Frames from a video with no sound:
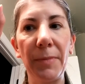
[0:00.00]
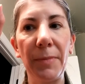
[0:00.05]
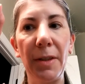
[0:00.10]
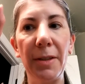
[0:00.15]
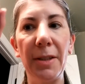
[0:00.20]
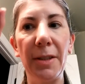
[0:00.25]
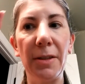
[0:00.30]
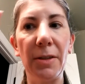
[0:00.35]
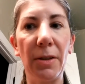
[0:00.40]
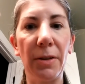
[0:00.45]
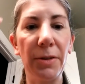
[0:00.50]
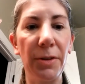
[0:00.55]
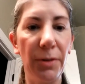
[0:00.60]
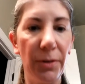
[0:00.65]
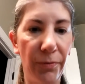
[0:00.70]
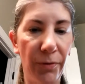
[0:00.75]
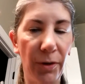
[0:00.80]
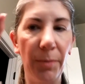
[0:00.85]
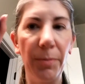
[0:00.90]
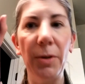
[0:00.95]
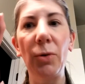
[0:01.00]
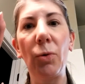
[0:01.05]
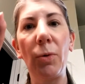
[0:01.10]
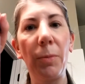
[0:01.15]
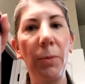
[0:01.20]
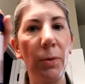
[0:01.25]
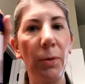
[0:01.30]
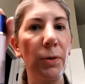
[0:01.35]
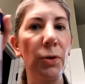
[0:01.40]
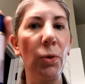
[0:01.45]
This is also from the
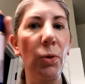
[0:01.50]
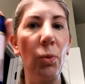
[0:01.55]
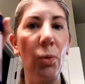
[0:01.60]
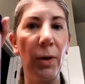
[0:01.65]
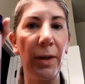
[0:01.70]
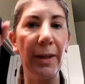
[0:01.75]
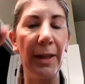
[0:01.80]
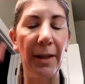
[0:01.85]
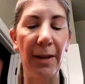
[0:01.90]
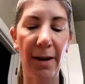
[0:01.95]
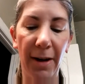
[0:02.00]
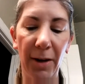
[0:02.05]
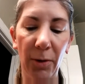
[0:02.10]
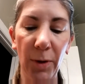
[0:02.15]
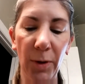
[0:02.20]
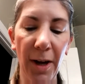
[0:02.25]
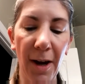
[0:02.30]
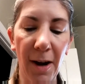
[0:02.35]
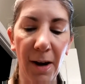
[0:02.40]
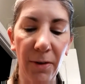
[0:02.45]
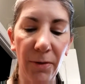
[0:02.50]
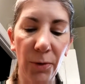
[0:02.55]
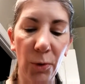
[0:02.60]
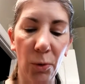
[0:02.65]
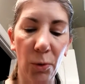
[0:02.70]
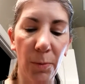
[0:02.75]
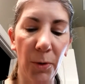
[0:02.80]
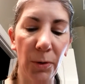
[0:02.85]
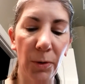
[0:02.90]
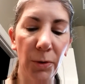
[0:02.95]
normal to oily line. We have
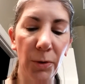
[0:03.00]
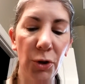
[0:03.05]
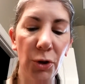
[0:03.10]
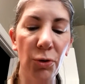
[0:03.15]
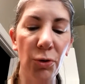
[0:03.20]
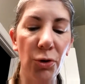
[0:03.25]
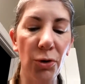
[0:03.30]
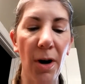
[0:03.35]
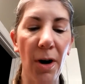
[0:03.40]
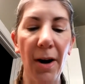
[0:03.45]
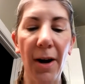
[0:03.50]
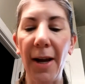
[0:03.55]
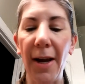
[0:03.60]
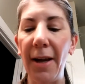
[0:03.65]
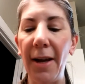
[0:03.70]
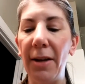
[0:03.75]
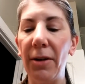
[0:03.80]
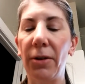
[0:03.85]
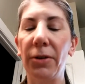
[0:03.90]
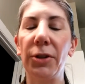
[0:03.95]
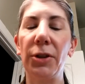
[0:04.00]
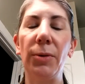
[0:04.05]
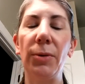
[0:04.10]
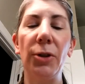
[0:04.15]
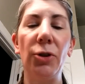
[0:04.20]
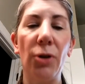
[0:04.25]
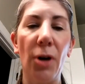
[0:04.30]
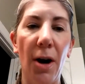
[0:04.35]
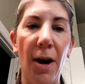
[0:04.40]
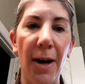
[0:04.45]
normal to dry and also
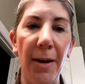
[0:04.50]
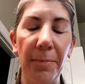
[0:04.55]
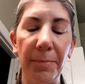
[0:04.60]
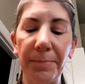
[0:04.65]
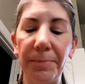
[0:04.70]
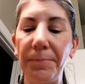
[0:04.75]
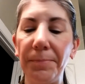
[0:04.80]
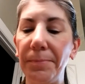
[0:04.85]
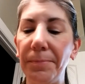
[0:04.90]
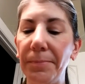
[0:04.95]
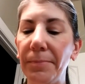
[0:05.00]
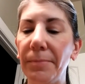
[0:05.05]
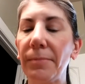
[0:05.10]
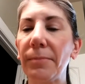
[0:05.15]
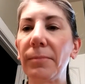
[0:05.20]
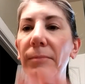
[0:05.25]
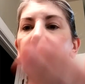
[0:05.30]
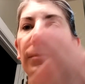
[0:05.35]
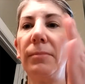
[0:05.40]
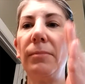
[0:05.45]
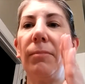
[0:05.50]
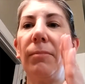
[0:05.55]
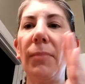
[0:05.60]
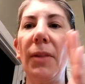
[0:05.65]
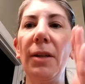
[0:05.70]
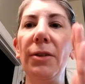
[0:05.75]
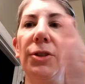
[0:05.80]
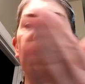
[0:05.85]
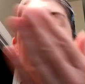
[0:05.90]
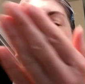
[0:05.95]
a dry.
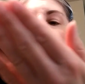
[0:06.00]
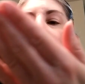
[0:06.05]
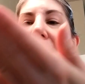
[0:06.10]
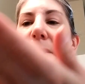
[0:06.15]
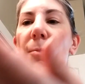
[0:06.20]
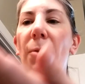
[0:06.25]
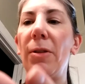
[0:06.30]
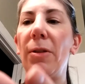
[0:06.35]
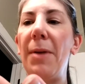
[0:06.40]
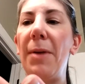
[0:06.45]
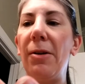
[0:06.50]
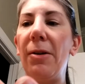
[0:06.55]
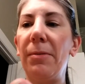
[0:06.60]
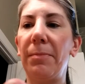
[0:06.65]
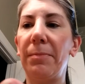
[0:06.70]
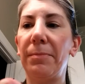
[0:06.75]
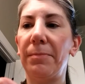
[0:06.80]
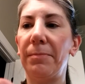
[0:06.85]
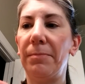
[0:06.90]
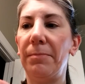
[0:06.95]
Just take a small amount,